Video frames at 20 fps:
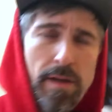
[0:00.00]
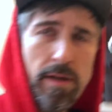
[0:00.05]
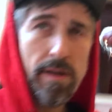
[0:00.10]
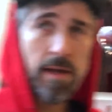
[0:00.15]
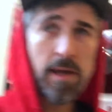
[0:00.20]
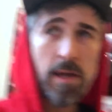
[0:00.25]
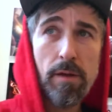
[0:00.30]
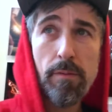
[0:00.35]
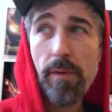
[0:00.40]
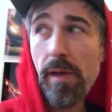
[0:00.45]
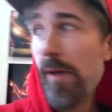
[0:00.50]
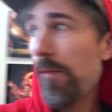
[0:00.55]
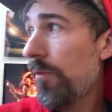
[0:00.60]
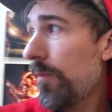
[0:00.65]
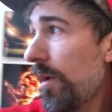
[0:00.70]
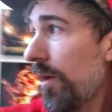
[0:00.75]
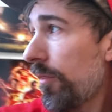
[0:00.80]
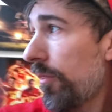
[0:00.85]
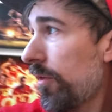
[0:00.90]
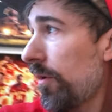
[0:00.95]
and we have
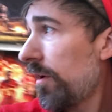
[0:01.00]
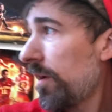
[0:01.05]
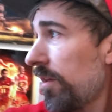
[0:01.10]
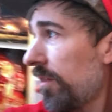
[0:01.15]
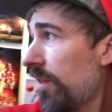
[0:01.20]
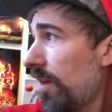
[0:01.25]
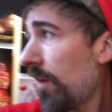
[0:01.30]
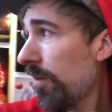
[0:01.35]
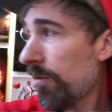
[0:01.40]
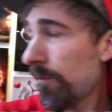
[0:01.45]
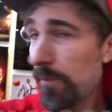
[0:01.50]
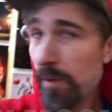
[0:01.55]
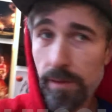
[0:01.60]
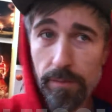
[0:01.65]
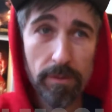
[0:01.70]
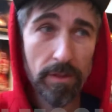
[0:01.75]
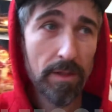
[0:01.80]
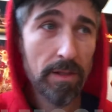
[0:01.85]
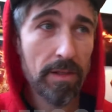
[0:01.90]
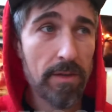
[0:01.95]
about 30,000
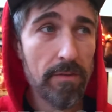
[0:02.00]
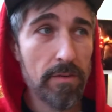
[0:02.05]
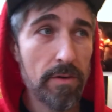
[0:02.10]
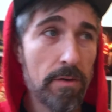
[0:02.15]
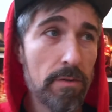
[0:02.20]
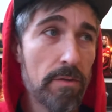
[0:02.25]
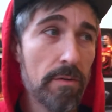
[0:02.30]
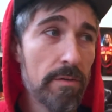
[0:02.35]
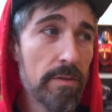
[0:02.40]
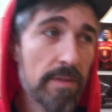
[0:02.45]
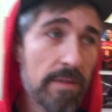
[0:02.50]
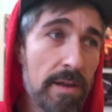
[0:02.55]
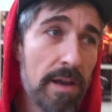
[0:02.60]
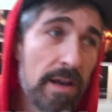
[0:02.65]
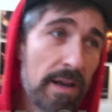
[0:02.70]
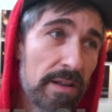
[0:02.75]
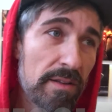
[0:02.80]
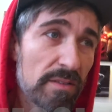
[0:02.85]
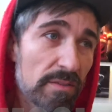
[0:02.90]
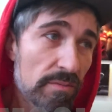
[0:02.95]
people that live here, so it's
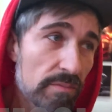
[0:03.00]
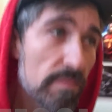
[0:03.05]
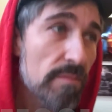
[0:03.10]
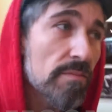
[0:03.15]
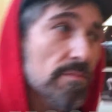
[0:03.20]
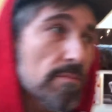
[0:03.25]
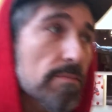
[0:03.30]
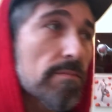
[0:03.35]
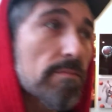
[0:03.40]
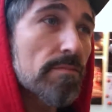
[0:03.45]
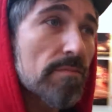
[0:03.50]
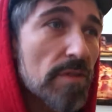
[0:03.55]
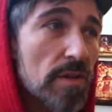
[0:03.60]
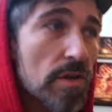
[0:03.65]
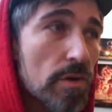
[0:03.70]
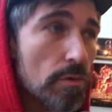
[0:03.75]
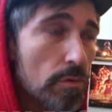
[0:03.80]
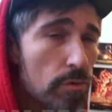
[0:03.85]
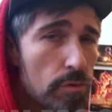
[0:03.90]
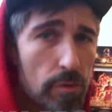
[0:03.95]
not
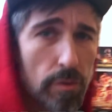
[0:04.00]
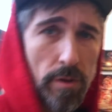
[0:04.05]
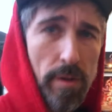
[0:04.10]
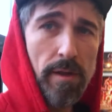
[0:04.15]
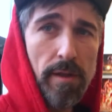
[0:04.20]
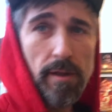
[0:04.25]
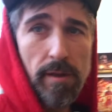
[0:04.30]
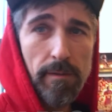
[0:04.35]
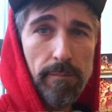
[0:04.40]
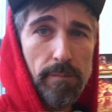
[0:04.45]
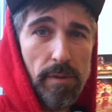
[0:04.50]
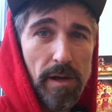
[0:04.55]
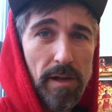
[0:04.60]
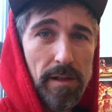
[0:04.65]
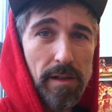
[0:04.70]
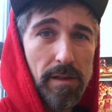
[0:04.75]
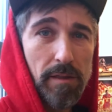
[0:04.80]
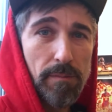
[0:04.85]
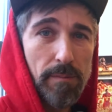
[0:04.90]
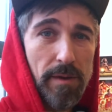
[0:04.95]
huge, but
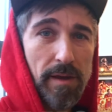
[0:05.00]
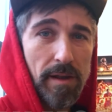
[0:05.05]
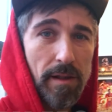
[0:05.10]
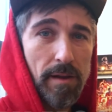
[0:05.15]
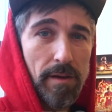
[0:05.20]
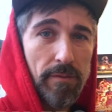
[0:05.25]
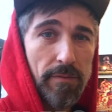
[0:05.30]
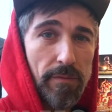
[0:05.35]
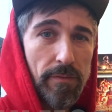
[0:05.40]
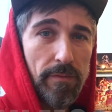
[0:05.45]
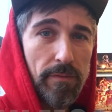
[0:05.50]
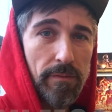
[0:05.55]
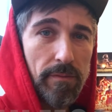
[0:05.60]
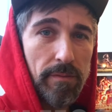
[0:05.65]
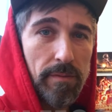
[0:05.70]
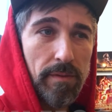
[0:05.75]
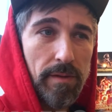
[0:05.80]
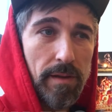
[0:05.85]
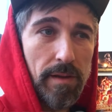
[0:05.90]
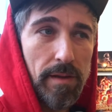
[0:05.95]
it's big enough
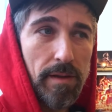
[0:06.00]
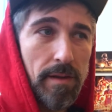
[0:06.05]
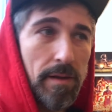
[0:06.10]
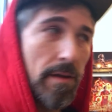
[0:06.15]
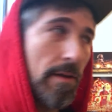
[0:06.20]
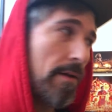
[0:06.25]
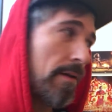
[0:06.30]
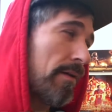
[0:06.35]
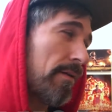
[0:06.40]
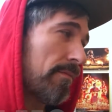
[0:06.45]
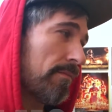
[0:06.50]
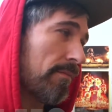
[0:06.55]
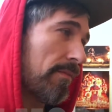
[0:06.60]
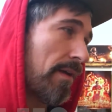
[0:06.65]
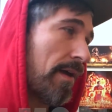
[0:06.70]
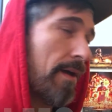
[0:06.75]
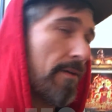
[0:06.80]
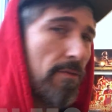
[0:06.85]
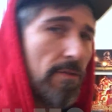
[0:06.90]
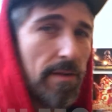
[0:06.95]
to
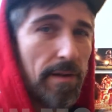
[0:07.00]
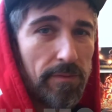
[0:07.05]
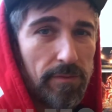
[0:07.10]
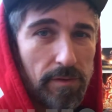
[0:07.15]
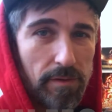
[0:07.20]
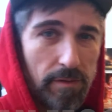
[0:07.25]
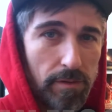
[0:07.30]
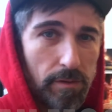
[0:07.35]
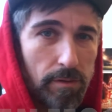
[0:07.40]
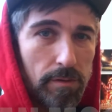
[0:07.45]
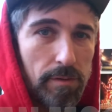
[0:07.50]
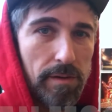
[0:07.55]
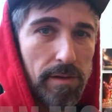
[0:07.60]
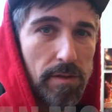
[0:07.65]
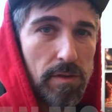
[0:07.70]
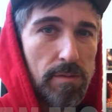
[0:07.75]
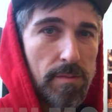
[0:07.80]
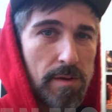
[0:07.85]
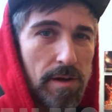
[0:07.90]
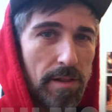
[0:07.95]
have stuff to do and
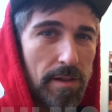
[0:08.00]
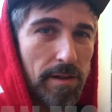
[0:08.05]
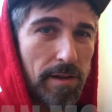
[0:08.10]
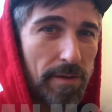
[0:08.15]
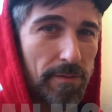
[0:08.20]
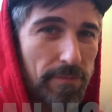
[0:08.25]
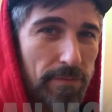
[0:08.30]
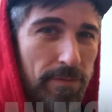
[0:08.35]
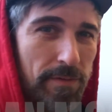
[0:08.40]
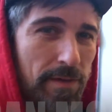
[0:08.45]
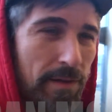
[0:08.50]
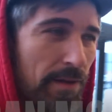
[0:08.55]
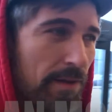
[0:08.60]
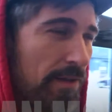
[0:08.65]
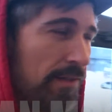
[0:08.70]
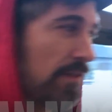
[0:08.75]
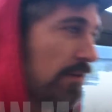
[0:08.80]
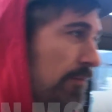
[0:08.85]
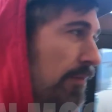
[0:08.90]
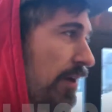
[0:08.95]
small enough
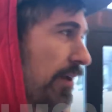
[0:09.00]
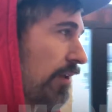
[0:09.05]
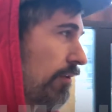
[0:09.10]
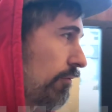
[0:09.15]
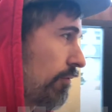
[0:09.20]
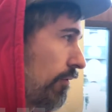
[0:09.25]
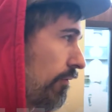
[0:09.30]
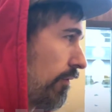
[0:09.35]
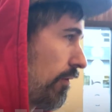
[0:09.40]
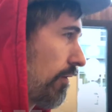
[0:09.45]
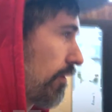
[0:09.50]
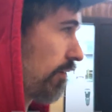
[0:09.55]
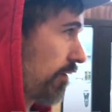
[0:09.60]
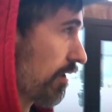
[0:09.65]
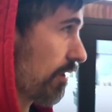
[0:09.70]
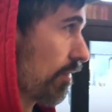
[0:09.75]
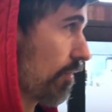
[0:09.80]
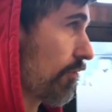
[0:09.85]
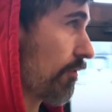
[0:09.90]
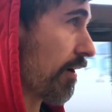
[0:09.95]
that my introvert
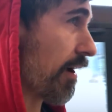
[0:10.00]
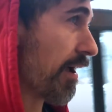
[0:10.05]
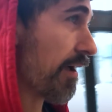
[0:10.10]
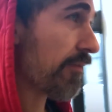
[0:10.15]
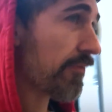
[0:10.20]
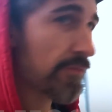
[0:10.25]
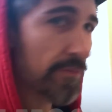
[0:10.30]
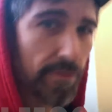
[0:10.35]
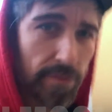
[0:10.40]
can thrive.